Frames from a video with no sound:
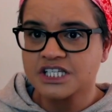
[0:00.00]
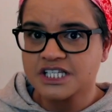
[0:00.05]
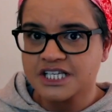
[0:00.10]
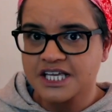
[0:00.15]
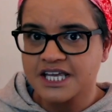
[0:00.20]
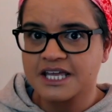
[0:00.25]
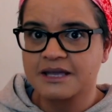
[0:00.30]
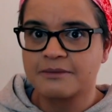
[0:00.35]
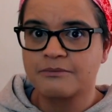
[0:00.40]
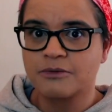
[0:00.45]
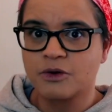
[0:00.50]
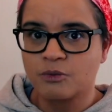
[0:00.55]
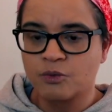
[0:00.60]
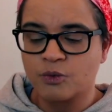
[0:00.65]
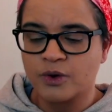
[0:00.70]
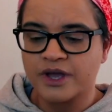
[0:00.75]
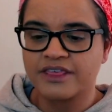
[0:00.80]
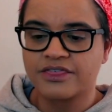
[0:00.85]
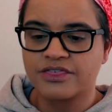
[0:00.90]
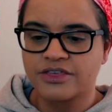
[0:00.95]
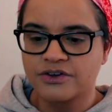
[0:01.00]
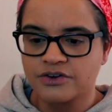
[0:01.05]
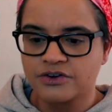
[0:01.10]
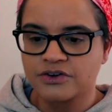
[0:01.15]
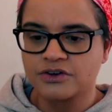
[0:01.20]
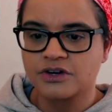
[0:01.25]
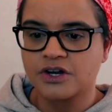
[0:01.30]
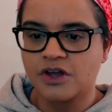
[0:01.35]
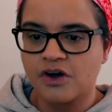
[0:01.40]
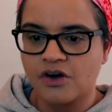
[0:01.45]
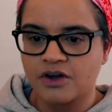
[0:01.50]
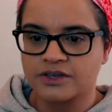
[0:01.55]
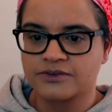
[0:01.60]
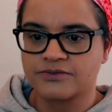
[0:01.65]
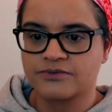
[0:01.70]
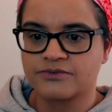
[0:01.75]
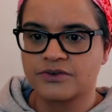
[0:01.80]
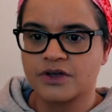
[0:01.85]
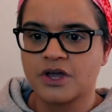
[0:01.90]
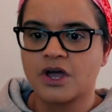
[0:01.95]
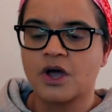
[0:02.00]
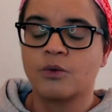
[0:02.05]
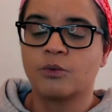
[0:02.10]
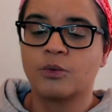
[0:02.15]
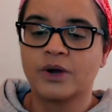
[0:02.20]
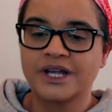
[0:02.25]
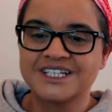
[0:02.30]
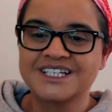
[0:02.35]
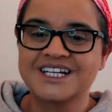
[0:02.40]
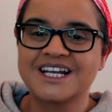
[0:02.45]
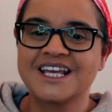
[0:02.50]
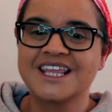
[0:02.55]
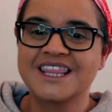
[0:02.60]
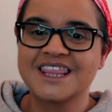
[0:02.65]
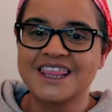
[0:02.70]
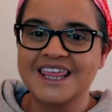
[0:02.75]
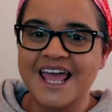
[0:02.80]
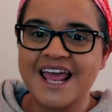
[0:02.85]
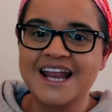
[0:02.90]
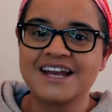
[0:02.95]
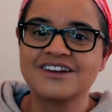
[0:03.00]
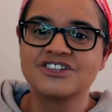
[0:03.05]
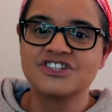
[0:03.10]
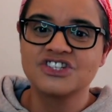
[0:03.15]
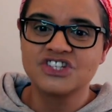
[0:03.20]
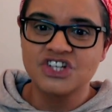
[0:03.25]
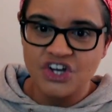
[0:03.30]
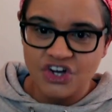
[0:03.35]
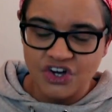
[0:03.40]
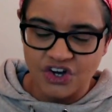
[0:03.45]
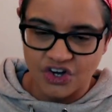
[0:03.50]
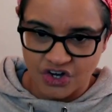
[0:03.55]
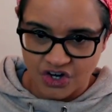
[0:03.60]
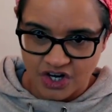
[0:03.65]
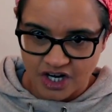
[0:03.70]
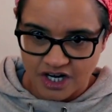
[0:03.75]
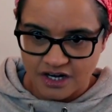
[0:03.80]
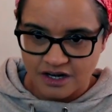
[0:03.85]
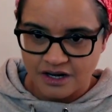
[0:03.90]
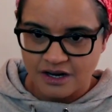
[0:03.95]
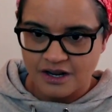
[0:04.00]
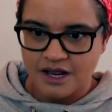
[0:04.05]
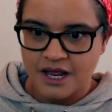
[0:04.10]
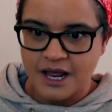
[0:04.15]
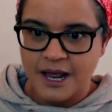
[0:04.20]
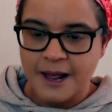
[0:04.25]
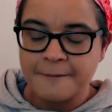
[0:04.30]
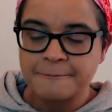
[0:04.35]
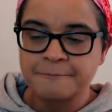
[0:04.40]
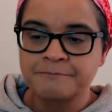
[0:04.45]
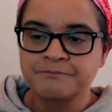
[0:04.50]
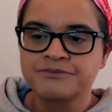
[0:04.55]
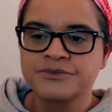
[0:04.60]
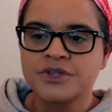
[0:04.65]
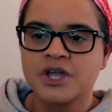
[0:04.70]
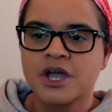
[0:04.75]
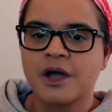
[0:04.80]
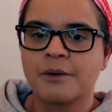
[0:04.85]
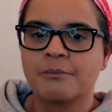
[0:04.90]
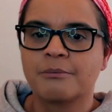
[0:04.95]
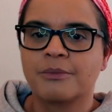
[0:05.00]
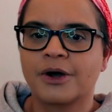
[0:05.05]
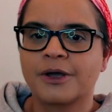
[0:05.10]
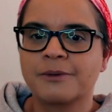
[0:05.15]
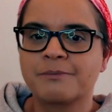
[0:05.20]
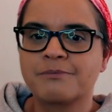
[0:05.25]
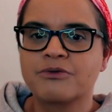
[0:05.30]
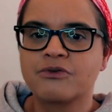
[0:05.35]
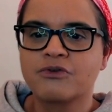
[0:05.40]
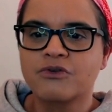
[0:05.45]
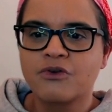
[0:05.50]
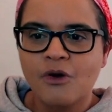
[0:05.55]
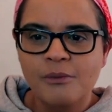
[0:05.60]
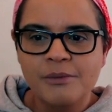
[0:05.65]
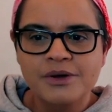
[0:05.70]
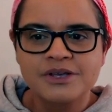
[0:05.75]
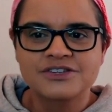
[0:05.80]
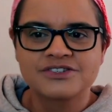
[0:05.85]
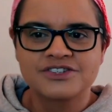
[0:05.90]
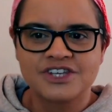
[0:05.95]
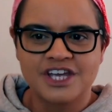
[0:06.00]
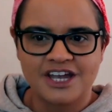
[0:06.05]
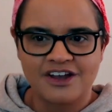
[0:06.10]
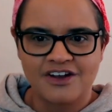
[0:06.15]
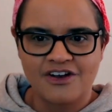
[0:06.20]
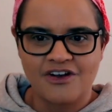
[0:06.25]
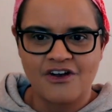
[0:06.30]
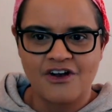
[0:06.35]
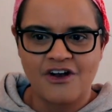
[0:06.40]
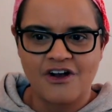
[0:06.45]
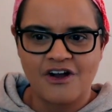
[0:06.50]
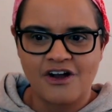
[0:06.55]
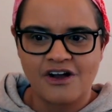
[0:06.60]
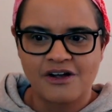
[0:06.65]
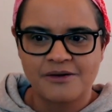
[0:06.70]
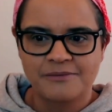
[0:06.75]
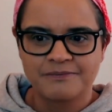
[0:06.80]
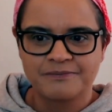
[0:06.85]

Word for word: him with her life, which he then took by promising her.